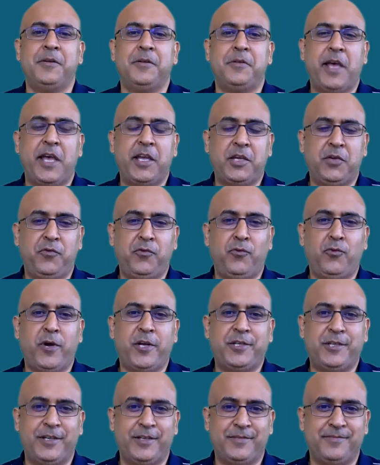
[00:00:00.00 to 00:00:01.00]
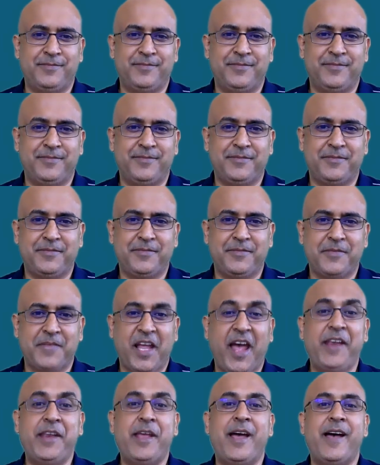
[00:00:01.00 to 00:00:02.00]
Thank you for watching
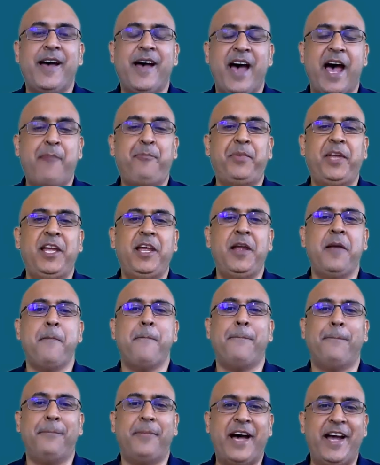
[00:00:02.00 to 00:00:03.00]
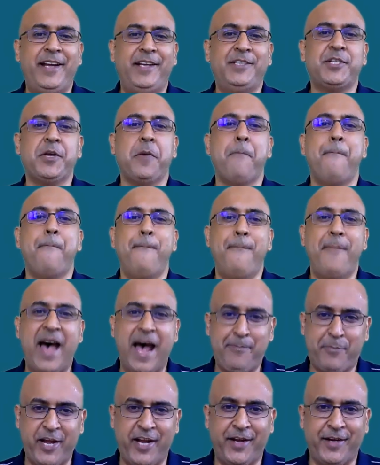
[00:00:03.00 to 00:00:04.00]
and happy mind
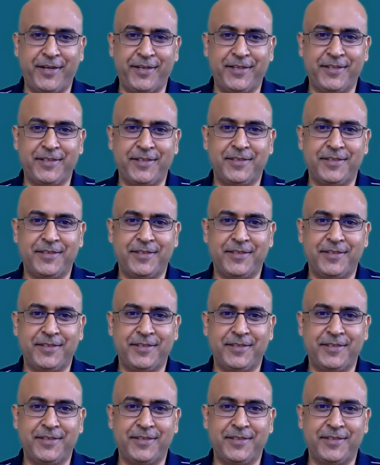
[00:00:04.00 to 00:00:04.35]
mapping.